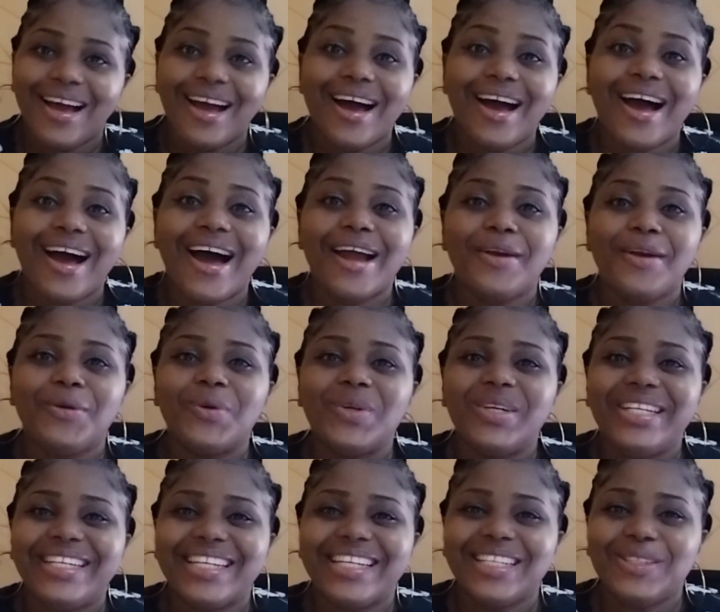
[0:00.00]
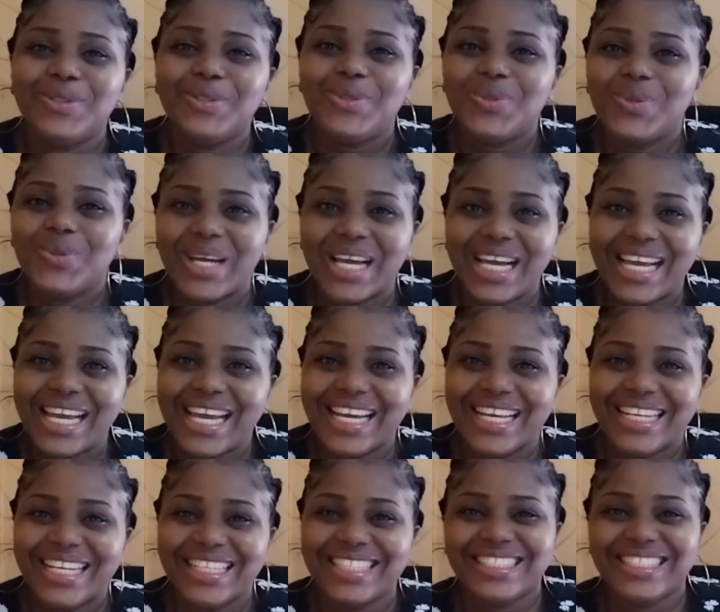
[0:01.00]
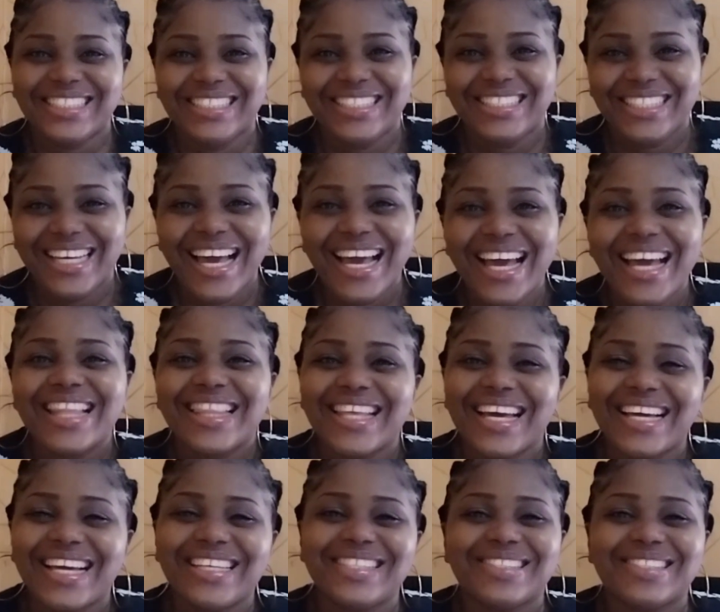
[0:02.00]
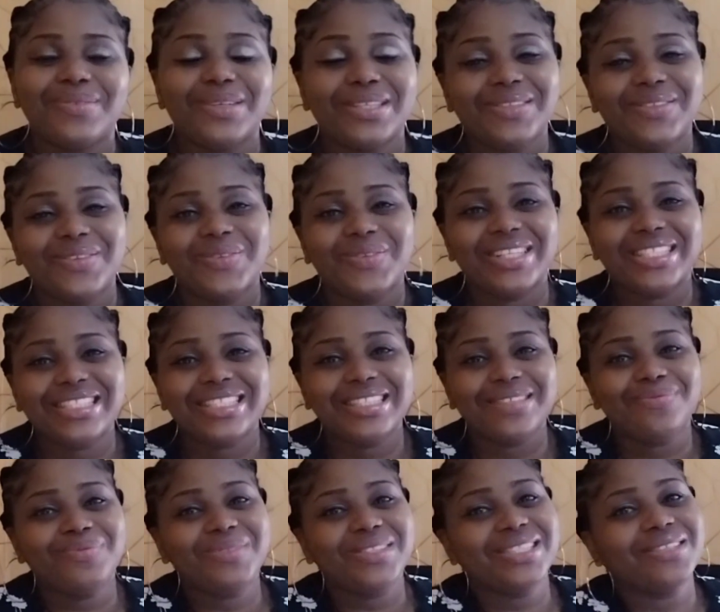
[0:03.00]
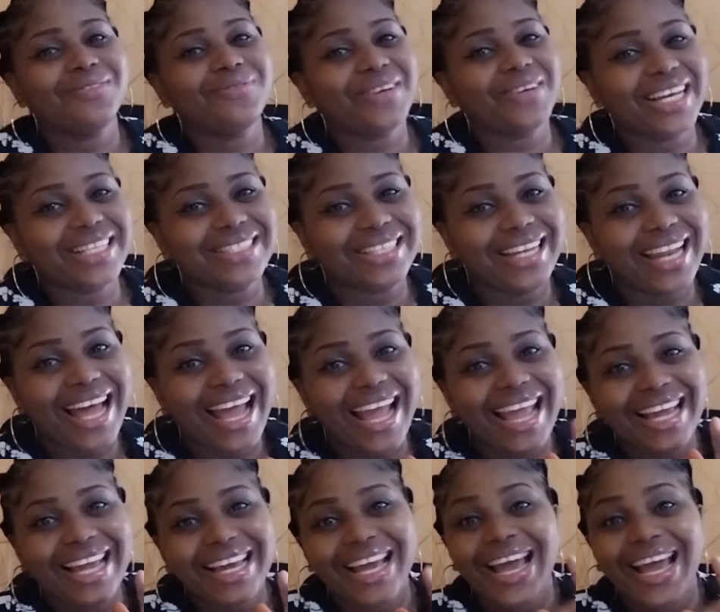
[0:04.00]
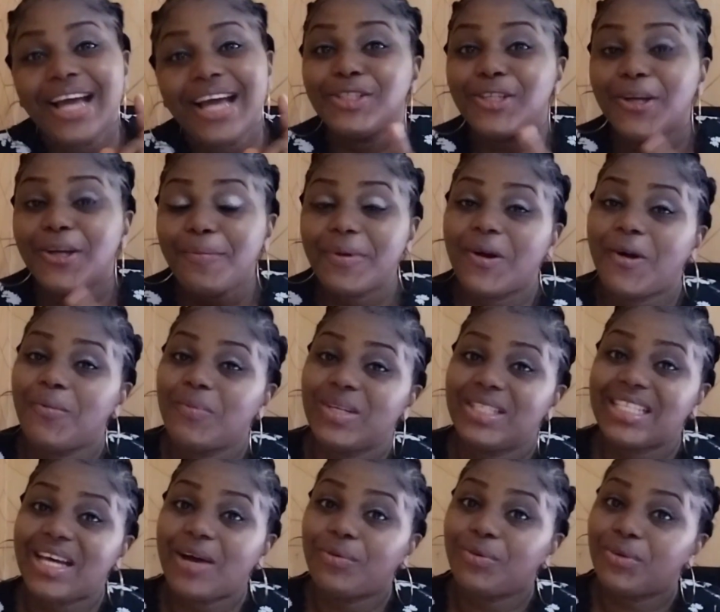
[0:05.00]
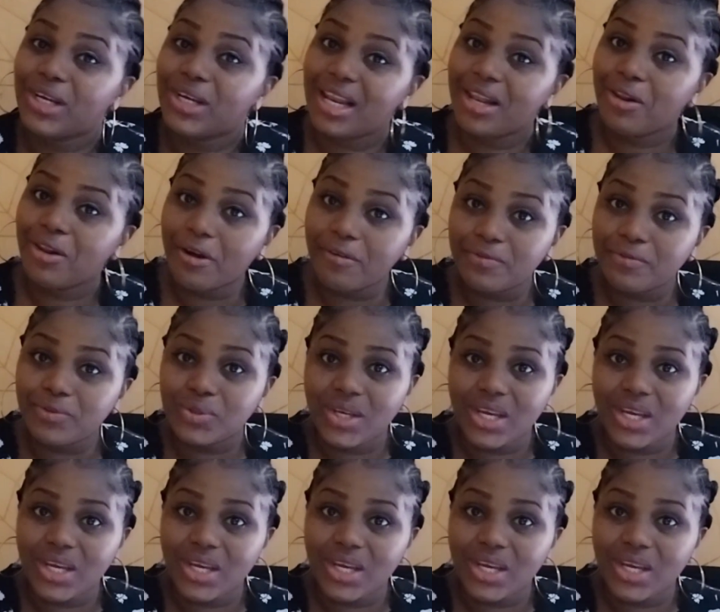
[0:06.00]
and not they do again. Thank you so much for watching. Please don't forget to like, drop a comment. I would really love to